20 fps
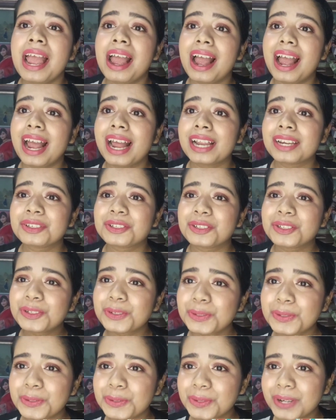and
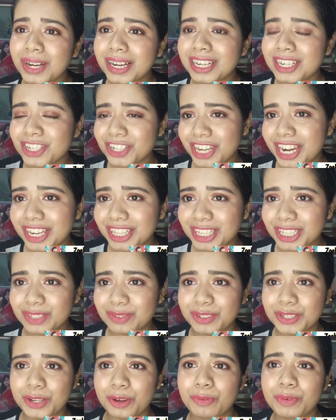do share this
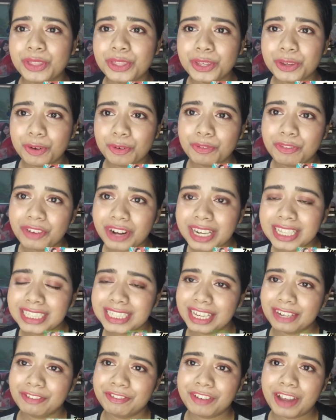video with your friends
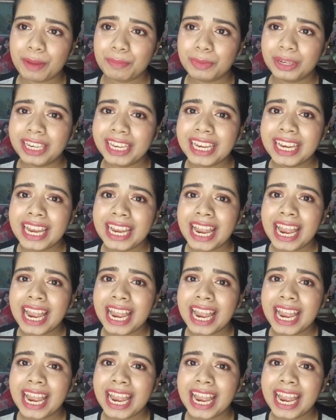and family,